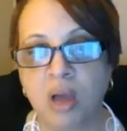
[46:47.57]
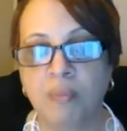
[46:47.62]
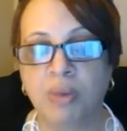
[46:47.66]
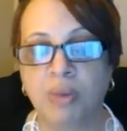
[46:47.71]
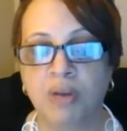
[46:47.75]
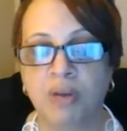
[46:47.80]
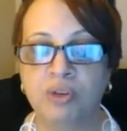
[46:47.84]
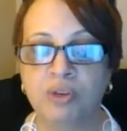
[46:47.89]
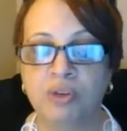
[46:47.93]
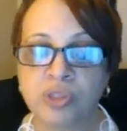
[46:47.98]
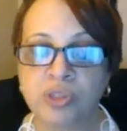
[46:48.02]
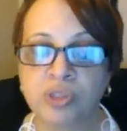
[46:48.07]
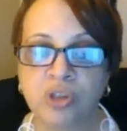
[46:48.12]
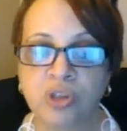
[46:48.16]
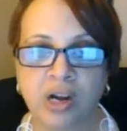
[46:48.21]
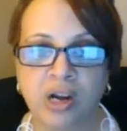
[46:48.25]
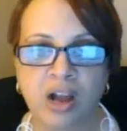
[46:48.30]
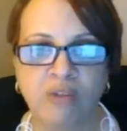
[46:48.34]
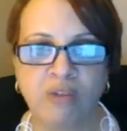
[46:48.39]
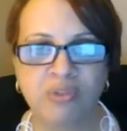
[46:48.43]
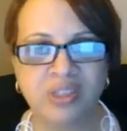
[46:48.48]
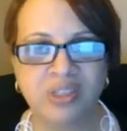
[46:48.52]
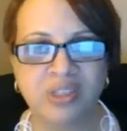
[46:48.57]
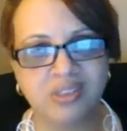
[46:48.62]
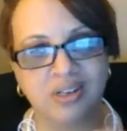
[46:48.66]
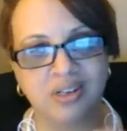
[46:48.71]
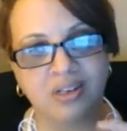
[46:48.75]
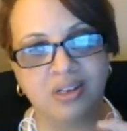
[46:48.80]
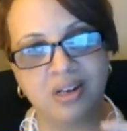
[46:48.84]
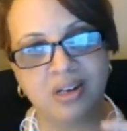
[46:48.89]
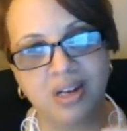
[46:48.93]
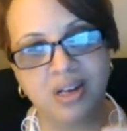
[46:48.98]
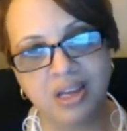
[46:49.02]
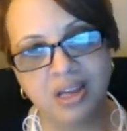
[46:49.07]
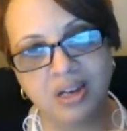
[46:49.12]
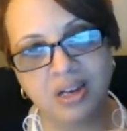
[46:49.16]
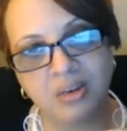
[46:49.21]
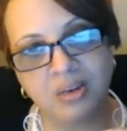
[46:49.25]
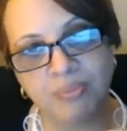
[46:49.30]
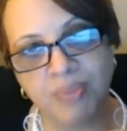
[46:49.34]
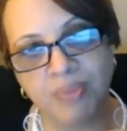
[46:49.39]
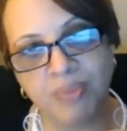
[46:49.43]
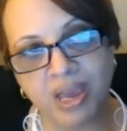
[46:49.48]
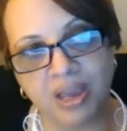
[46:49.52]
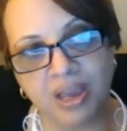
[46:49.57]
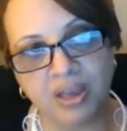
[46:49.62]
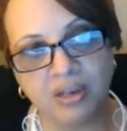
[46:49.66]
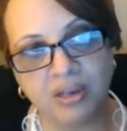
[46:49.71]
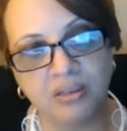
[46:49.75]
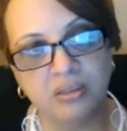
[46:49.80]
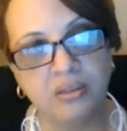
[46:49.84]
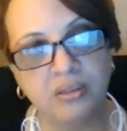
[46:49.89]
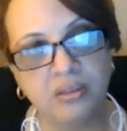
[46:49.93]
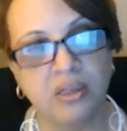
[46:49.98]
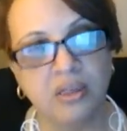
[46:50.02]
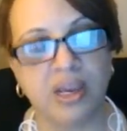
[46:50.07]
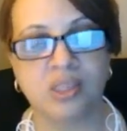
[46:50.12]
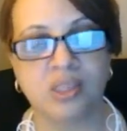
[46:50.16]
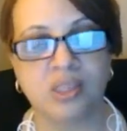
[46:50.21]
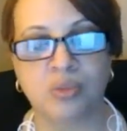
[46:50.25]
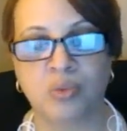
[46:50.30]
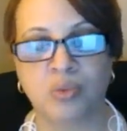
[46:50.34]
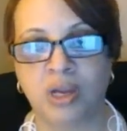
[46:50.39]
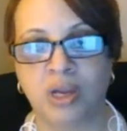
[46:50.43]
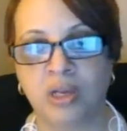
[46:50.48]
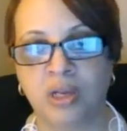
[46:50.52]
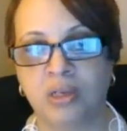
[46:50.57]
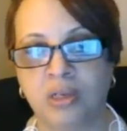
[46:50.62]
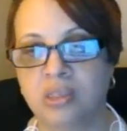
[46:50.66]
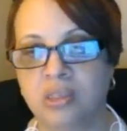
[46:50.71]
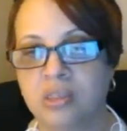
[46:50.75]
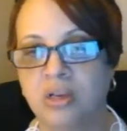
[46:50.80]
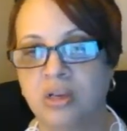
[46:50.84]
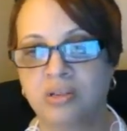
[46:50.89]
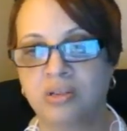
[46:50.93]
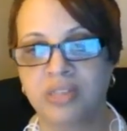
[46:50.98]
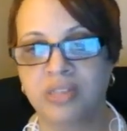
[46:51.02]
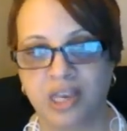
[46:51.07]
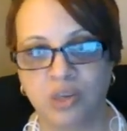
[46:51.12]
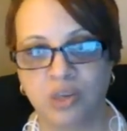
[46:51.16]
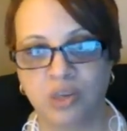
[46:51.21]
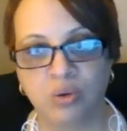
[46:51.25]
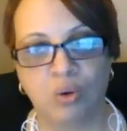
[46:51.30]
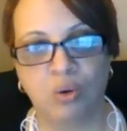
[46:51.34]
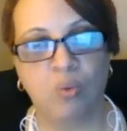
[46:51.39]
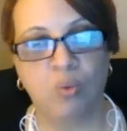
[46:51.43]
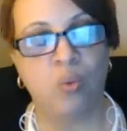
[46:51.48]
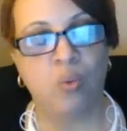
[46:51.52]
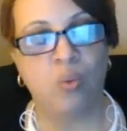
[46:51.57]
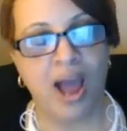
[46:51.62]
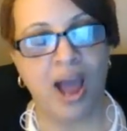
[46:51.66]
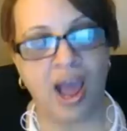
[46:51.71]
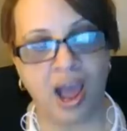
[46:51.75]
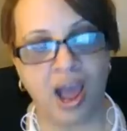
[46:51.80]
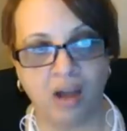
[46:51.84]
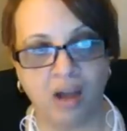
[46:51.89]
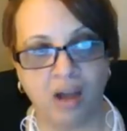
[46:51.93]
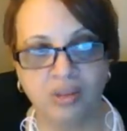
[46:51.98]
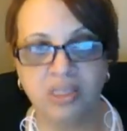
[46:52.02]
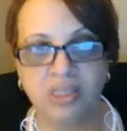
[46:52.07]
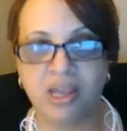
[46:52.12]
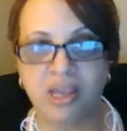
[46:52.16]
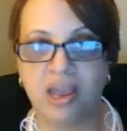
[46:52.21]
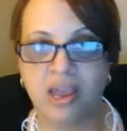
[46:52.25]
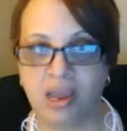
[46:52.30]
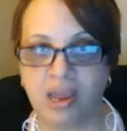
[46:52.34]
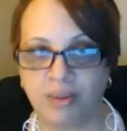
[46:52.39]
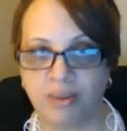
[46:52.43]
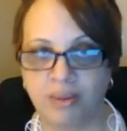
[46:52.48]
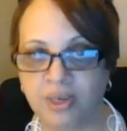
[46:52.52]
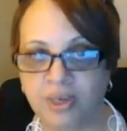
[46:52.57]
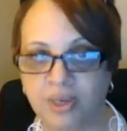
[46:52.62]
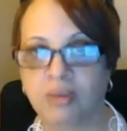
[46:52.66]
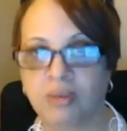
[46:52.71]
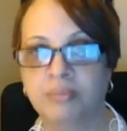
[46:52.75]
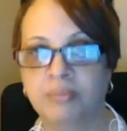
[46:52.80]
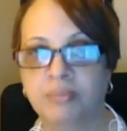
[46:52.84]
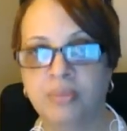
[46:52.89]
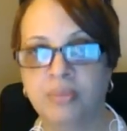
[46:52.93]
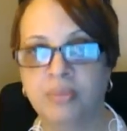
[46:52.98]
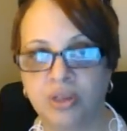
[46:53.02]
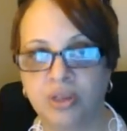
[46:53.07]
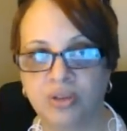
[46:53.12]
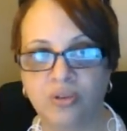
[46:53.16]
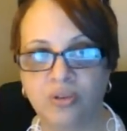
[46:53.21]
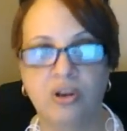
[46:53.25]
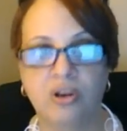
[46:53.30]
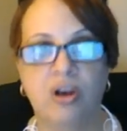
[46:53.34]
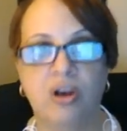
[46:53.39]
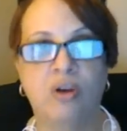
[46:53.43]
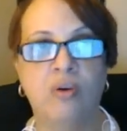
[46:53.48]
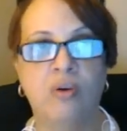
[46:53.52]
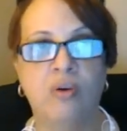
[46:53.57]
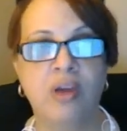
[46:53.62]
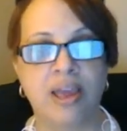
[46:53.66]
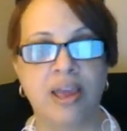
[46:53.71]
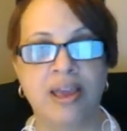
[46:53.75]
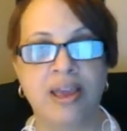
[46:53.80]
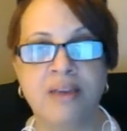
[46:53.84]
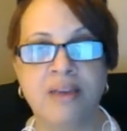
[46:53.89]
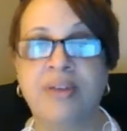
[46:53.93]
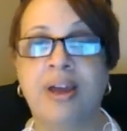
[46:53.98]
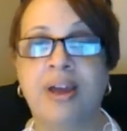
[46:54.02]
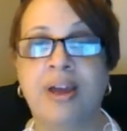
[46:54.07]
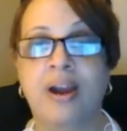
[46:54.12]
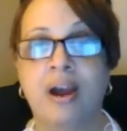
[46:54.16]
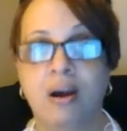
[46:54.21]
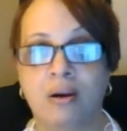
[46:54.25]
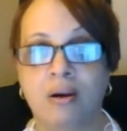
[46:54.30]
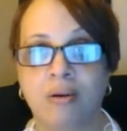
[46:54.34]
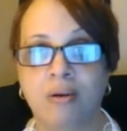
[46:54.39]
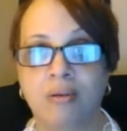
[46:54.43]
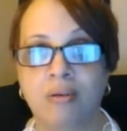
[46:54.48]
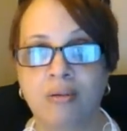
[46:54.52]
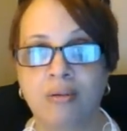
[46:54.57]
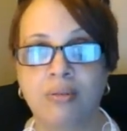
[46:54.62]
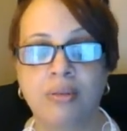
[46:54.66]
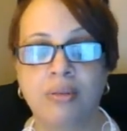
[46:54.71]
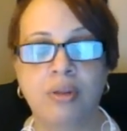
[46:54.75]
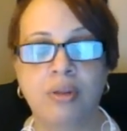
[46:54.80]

But if you start off with just a little bit, guess what? It's going to take you a while to amp up, if at all.